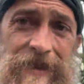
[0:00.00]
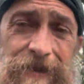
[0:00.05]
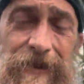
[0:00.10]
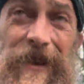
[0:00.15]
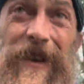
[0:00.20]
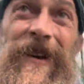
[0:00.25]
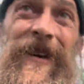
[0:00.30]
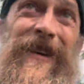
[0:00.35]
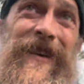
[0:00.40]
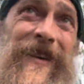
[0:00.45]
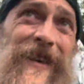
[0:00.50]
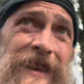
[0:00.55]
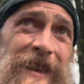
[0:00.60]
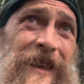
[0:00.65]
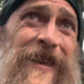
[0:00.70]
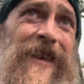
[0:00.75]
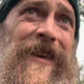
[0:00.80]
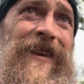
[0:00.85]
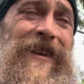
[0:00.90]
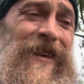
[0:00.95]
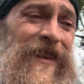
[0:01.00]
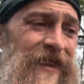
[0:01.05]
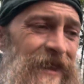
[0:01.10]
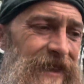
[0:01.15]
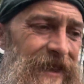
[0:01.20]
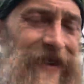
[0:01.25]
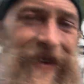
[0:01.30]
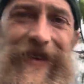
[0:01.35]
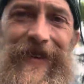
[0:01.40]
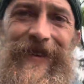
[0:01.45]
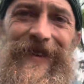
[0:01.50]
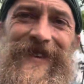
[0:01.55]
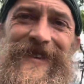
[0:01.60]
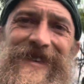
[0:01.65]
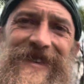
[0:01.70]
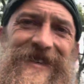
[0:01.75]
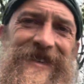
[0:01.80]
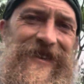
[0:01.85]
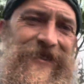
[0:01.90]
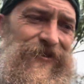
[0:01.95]
Well, I don't know, it's
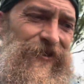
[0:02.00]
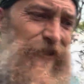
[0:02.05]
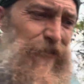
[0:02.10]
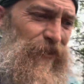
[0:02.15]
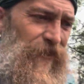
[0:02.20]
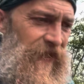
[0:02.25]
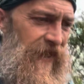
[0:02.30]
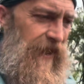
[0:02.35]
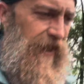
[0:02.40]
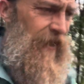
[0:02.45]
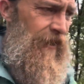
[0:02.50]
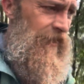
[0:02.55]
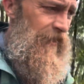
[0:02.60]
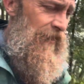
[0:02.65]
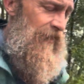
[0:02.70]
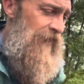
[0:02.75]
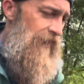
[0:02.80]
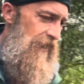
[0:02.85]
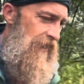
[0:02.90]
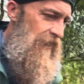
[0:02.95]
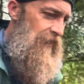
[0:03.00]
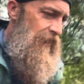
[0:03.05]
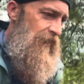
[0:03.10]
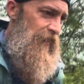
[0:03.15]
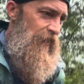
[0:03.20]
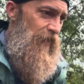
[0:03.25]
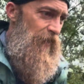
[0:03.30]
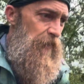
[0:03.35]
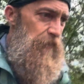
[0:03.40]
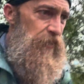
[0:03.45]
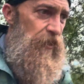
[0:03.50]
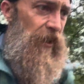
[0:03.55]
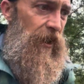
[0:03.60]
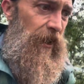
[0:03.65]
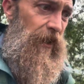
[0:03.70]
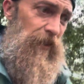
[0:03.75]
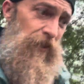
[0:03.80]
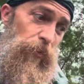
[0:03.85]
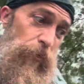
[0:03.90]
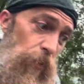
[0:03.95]
just a dribble now.
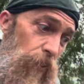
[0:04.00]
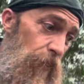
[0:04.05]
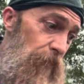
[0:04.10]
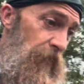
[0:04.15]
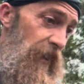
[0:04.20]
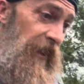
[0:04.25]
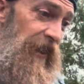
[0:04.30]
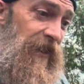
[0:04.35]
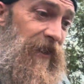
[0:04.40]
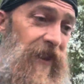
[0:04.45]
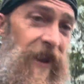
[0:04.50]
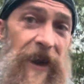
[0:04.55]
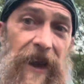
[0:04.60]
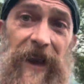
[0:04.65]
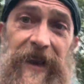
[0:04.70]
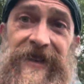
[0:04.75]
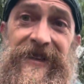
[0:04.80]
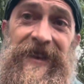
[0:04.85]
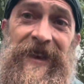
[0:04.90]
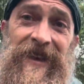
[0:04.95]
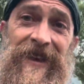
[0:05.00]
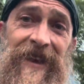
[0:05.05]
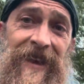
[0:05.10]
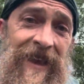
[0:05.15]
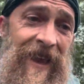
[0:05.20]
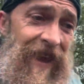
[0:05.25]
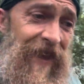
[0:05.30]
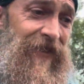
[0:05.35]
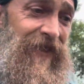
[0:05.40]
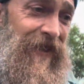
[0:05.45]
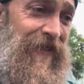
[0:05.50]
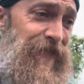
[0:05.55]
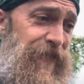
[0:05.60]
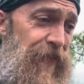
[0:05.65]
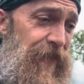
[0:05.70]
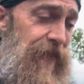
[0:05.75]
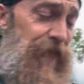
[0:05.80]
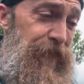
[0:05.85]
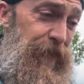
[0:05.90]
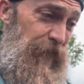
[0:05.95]
But oh my gosh, I think
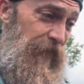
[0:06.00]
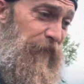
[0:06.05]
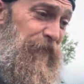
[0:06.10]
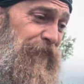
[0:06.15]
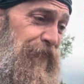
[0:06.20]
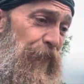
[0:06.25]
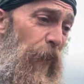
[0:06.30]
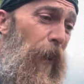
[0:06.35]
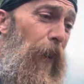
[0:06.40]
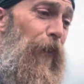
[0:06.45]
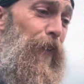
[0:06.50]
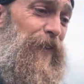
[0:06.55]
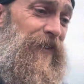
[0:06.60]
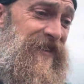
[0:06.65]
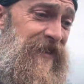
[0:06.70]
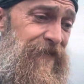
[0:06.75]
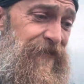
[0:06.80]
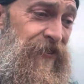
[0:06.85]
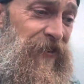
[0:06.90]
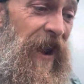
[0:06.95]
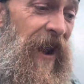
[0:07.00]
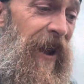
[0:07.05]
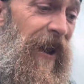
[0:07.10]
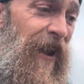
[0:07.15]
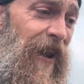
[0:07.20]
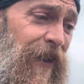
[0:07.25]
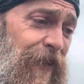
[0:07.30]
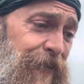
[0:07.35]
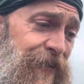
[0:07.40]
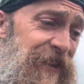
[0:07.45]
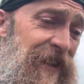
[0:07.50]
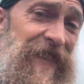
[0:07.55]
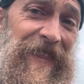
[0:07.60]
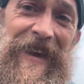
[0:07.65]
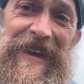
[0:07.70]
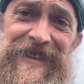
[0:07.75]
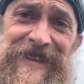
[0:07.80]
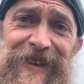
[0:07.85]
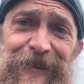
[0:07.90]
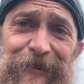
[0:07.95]
like frogs have drowned in
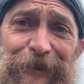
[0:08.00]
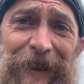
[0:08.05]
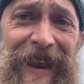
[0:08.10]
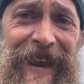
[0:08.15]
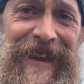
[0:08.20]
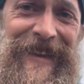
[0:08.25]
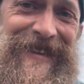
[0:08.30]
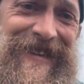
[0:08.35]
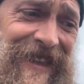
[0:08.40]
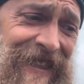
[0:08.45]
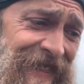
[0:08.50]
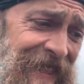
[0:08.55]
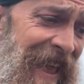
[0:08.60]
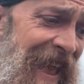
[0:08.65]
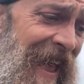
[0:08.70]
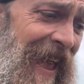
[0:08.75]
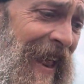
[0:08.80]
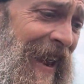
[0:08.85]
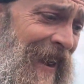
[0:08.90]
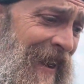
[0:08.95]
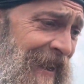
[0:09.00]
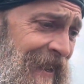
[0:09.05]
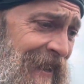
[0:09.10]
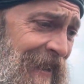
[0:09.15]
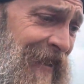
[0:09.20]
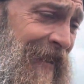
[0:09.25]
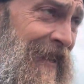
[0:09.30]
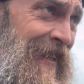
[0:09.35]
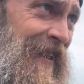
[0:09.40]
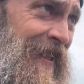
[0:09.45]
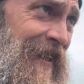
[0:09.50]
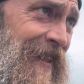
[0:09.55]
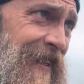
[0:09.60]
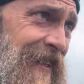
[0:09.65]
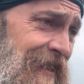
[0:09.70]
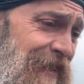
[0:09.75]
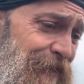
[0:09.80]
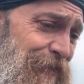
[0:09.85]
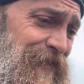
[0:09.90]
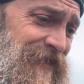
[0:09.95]
lesser rains than that.
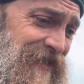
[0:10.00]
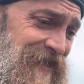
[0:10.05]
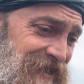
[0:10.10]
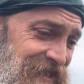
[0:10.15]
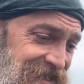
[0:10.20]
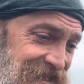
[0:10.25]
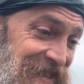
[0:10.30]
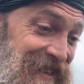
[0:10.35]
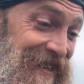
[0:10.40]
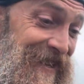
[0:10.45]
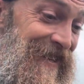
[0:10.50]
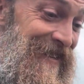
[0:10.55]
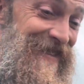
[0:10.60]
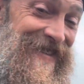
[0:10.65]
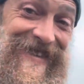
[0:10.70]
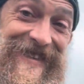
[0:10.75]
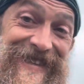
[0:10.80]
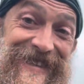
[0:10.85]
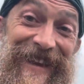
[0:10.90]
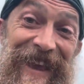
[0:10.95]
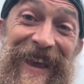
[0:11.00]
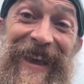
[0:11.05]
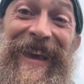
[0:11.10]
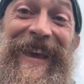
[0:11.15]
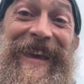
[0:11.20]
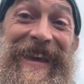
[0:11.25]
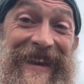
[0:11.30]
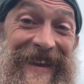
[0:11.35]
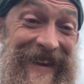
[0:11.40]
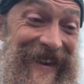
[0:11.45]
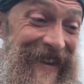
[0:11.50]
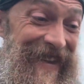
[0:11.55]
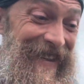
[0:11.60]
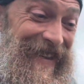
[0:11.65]
It was just insane.